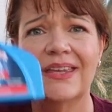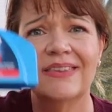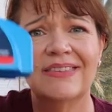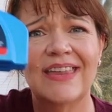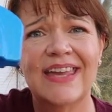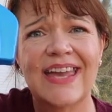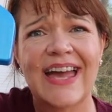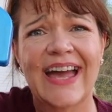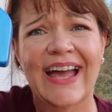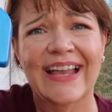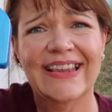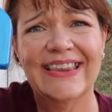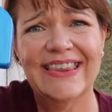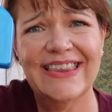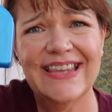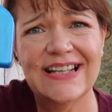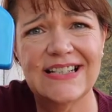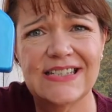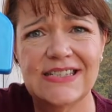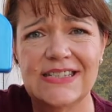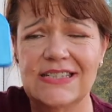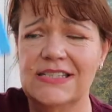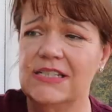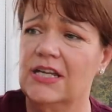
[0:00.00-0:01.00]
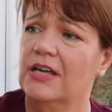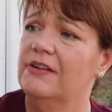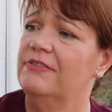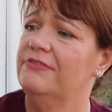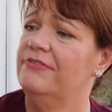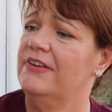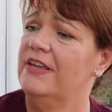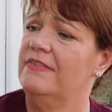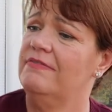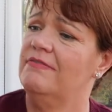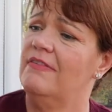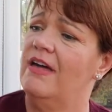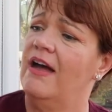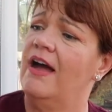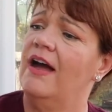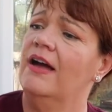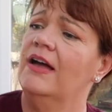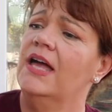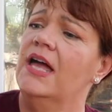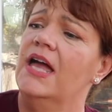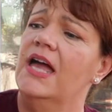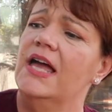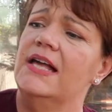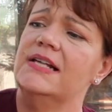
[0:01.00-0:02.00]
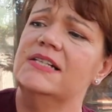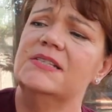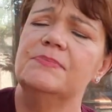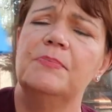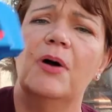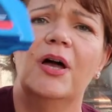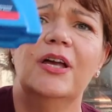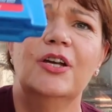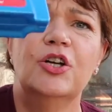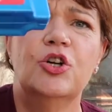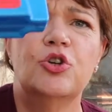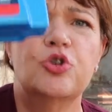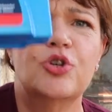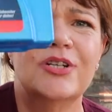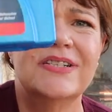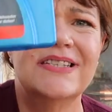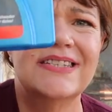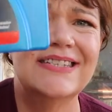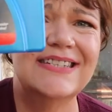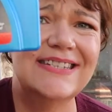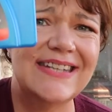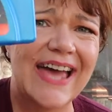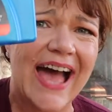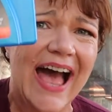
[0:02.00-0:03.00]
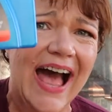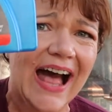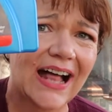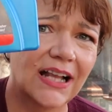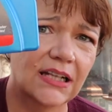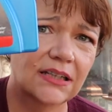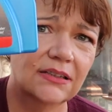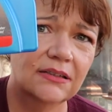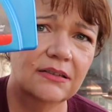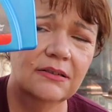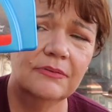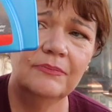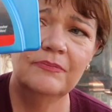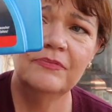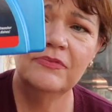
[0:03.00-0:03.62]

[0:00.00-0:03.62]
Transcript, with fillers: They had this stuff in there. It's by Cristal